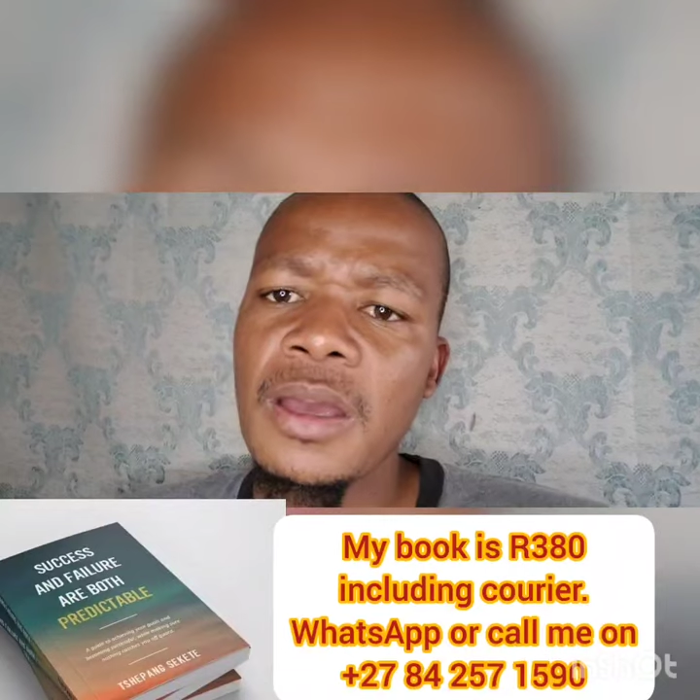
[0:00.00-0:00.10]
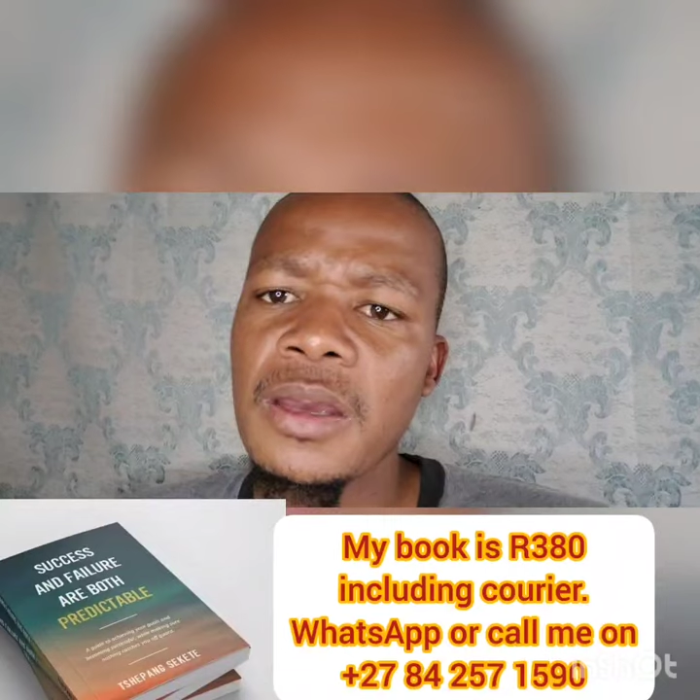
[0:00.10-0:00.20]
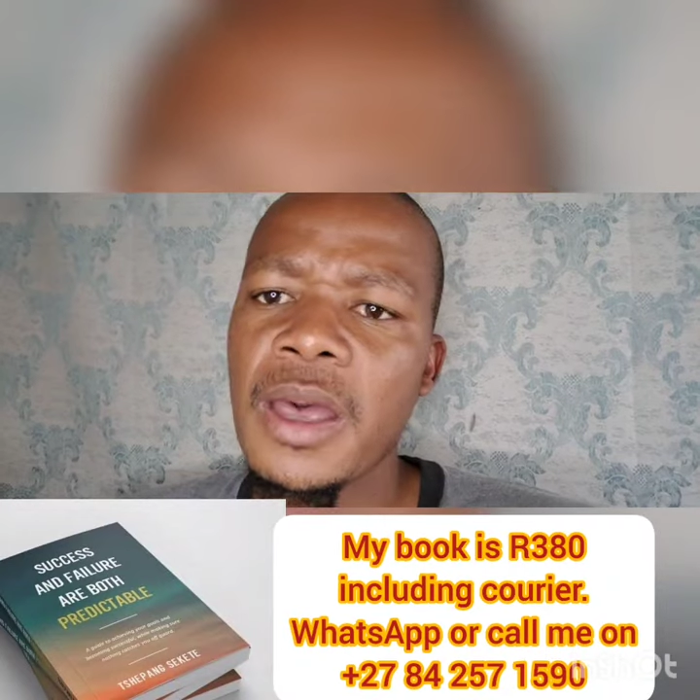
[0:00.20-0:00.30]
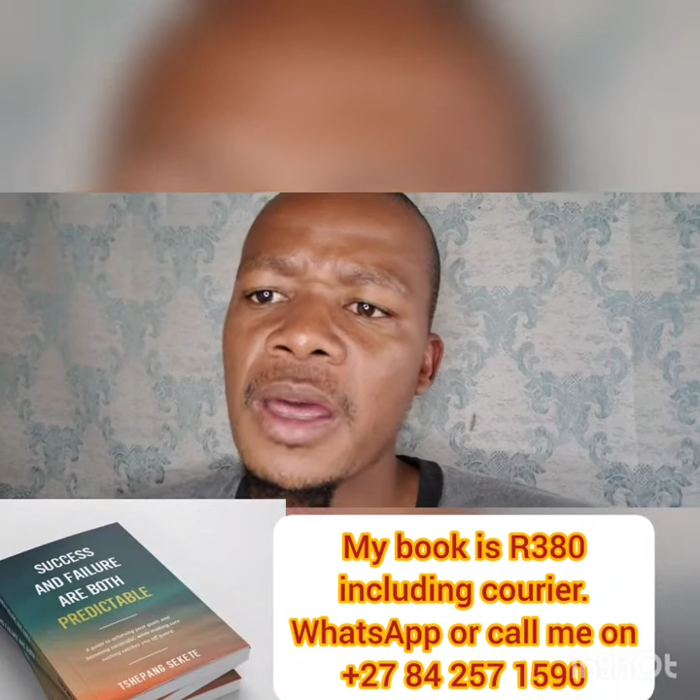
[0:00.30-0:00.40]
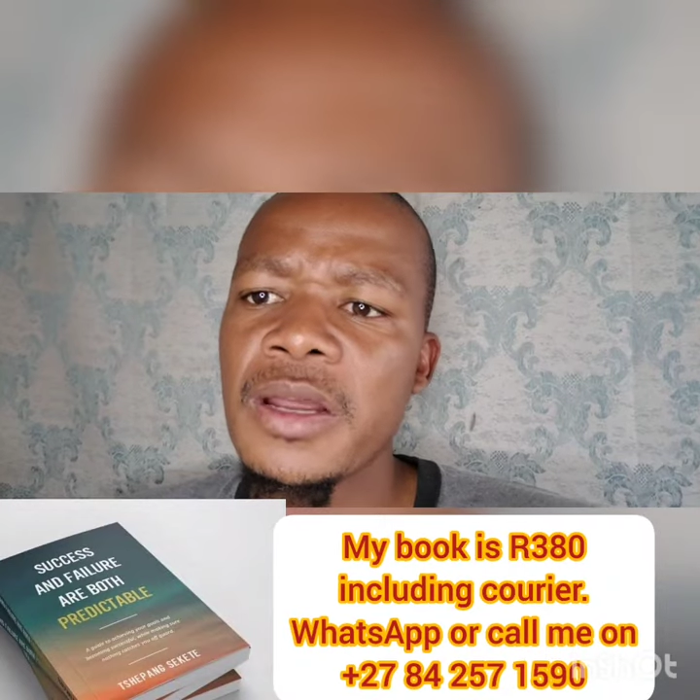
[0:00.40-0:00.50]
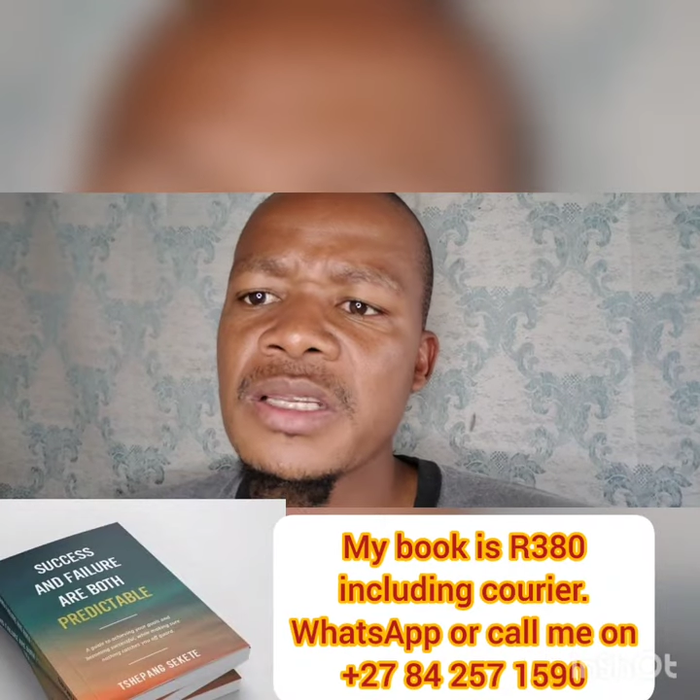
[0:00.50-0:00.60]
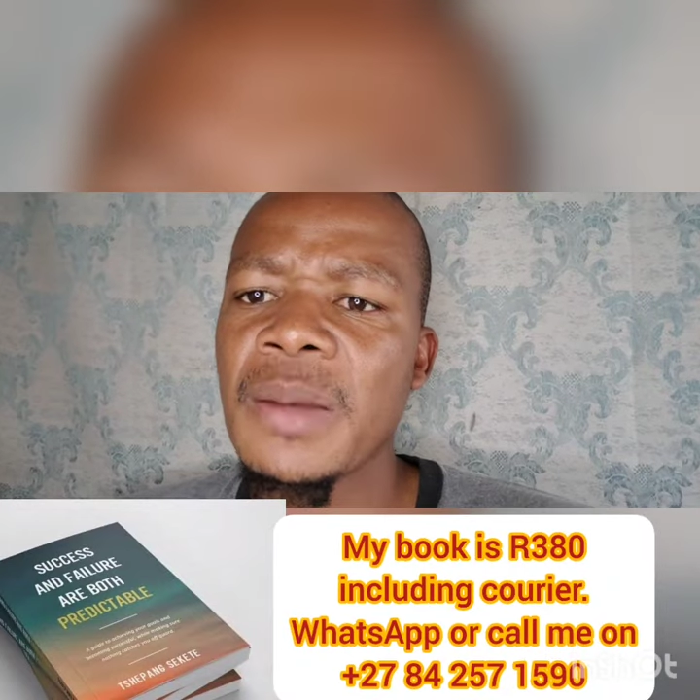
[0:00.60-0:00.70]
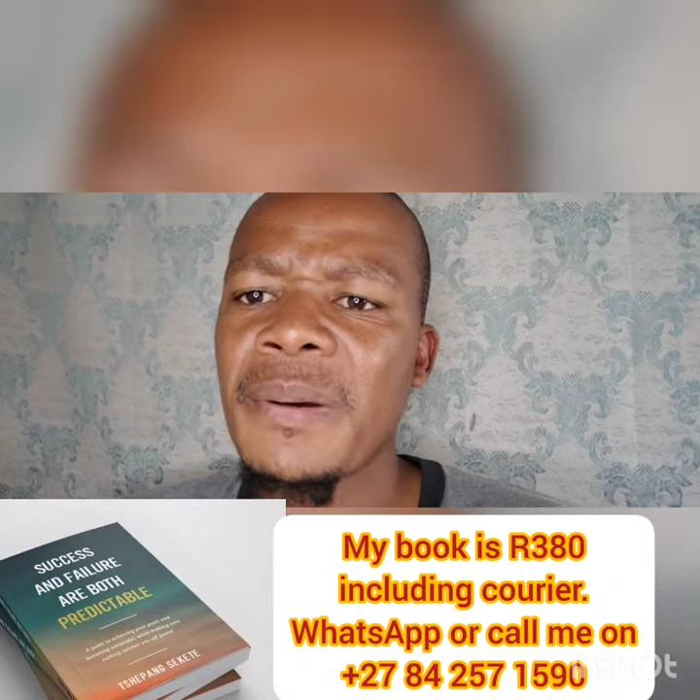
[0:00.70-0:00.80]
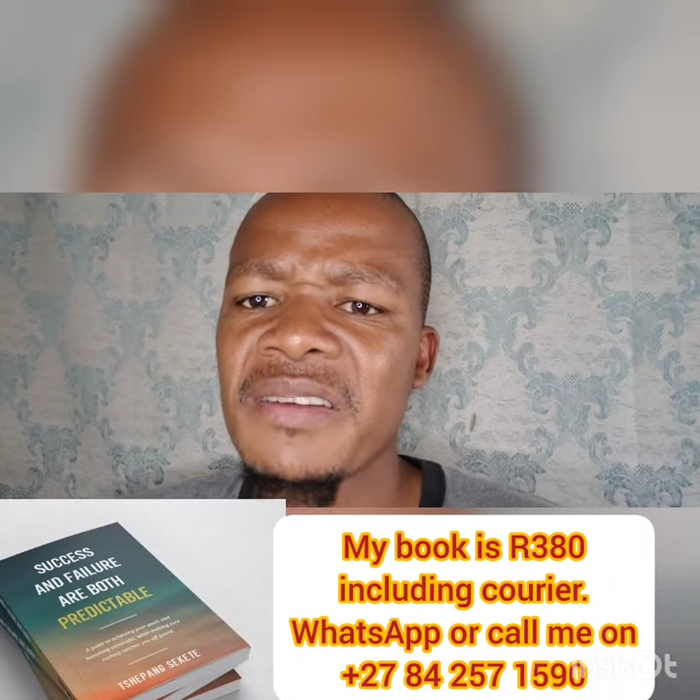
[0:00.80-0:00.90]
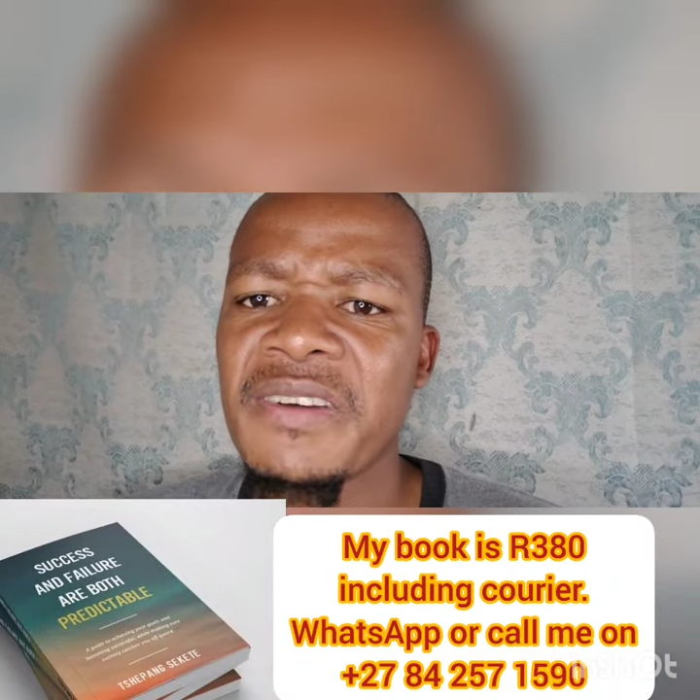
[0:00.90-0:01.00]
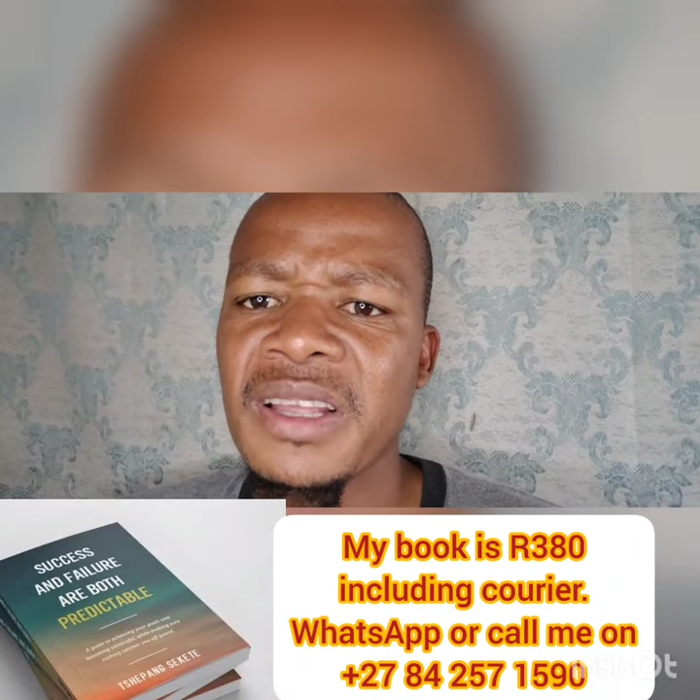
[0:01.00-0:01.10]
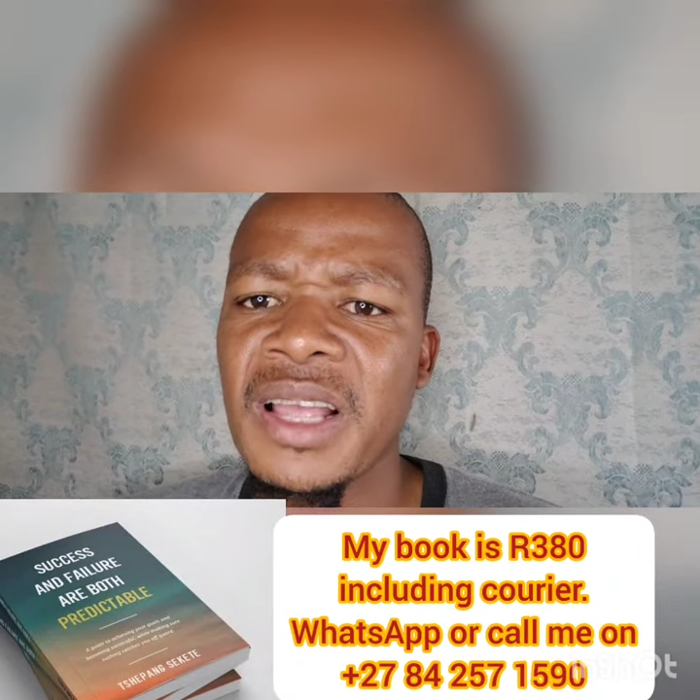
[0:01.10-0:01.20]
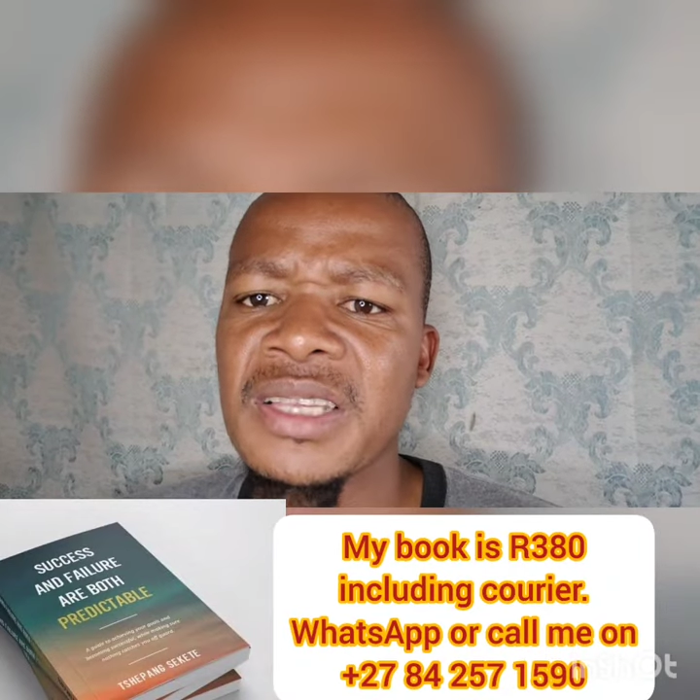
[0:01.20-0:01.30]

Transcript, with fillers: Here is a perfect